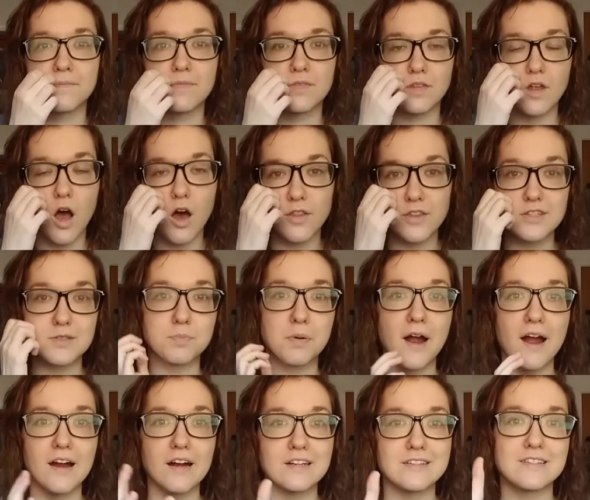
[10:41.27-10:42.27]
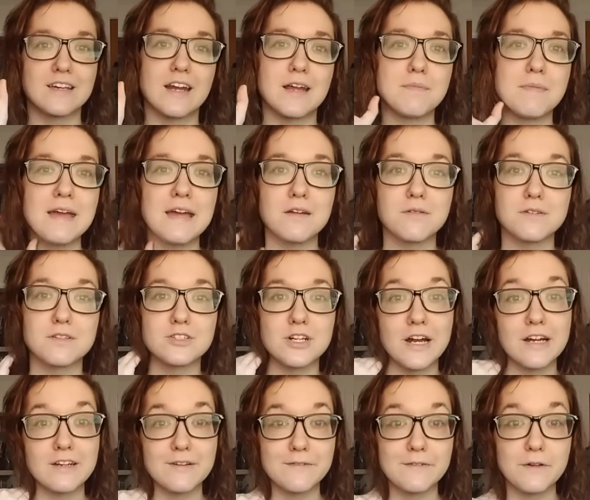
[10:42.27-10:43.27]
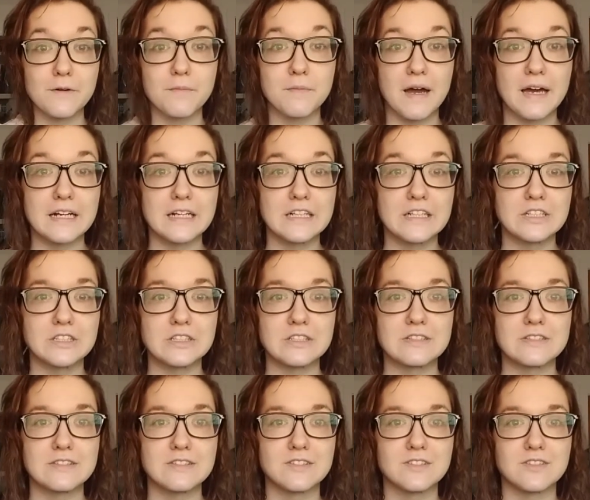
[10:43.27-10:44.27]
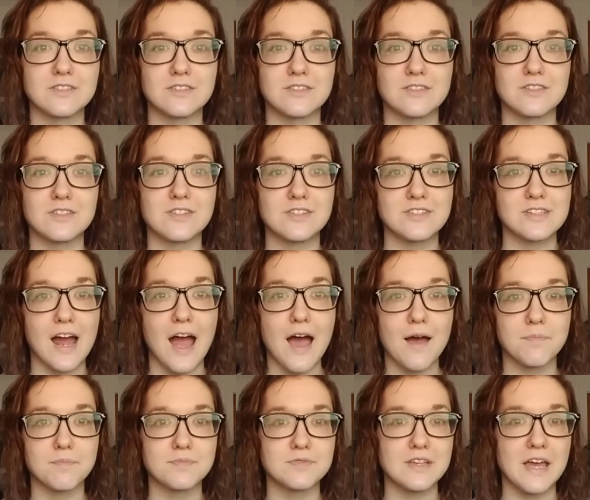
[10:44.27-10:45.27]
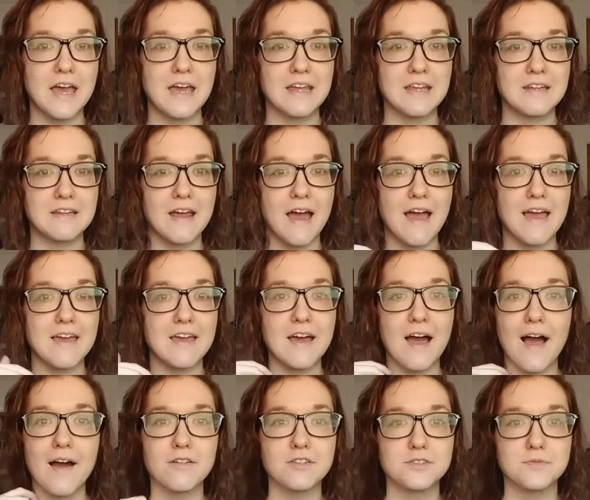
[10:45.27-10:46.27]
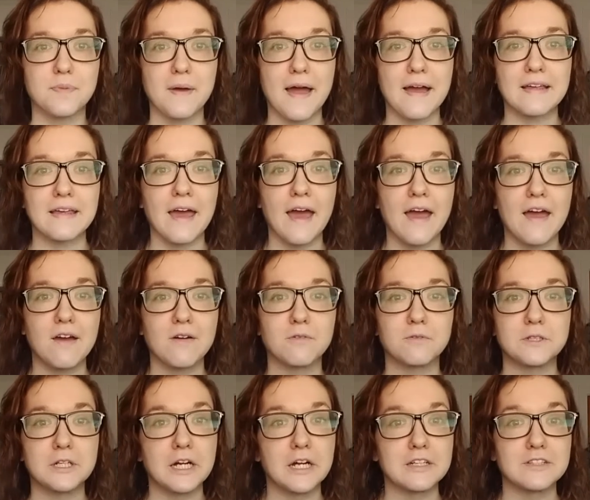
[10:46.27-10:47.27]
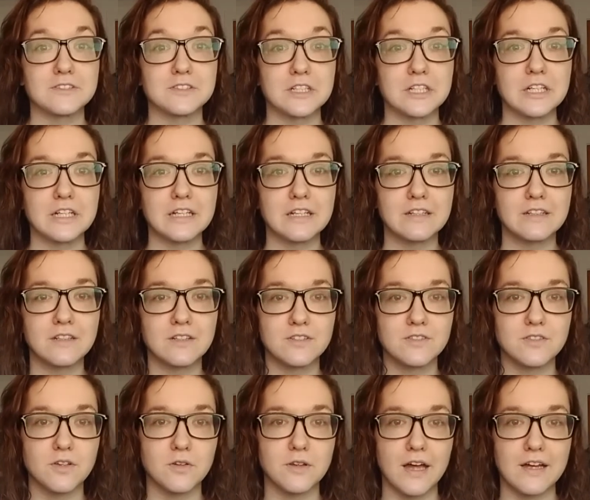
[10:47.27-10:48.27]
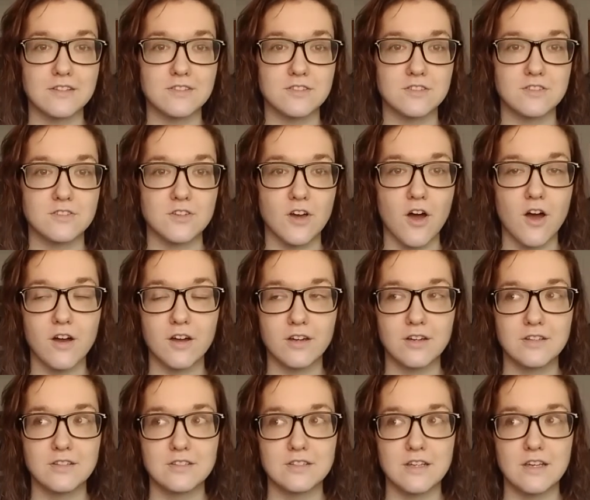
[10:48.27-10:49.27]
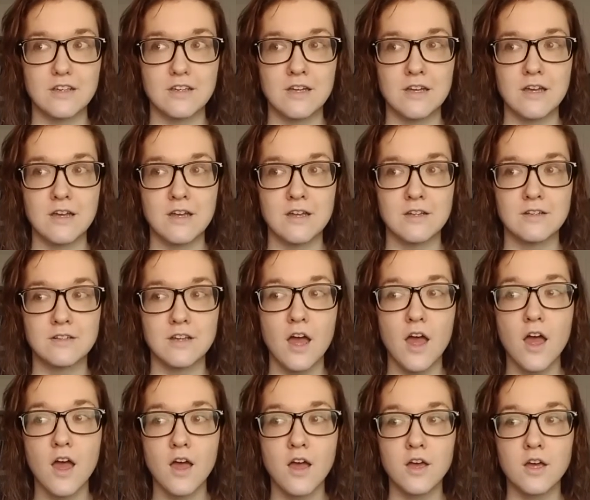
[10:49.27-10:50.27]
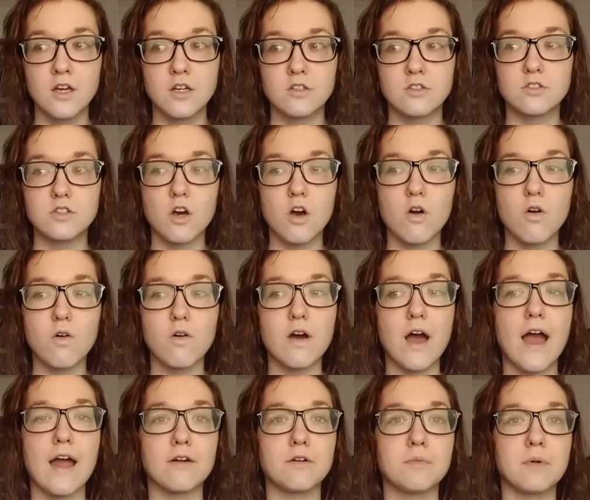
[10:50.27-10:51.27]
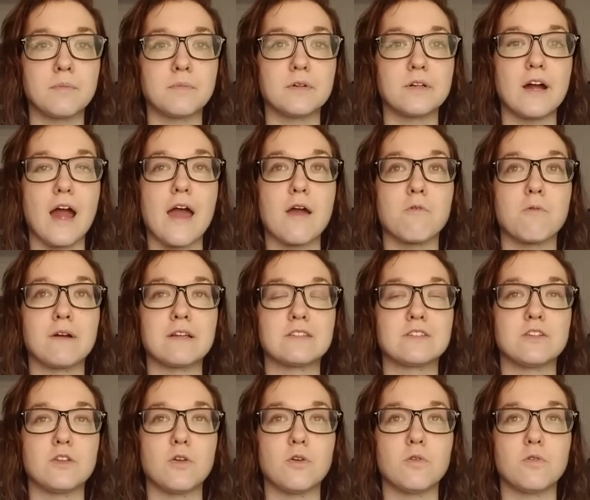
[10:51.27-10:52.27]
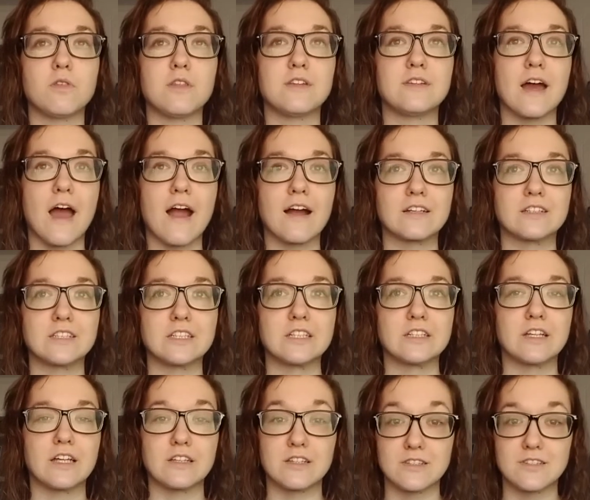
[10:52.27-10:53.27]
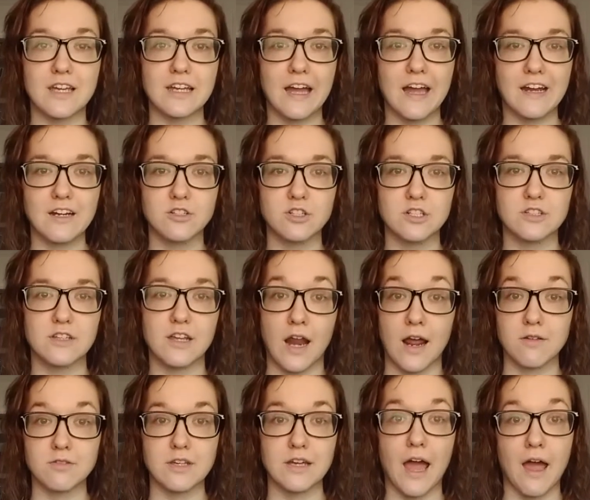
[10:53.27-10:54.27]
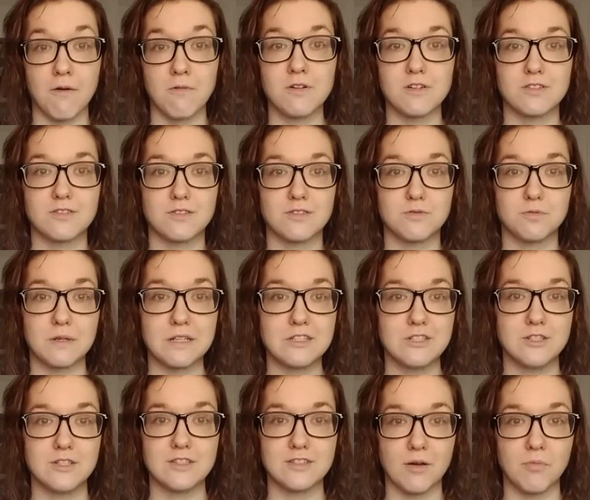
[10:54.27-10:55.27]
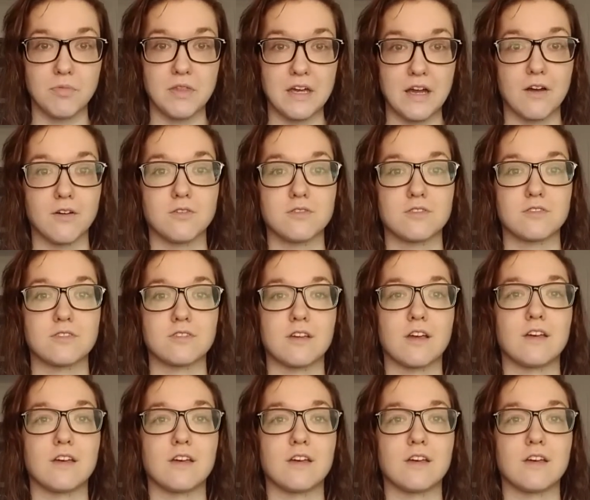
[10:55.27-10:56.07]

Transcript: all this progress that I made was trying to feel better just stopped, and I was back at where I started. So that sucked. And so I remember I went to the doctor, like the psychiatrist, and I was like, I want to switch to something else.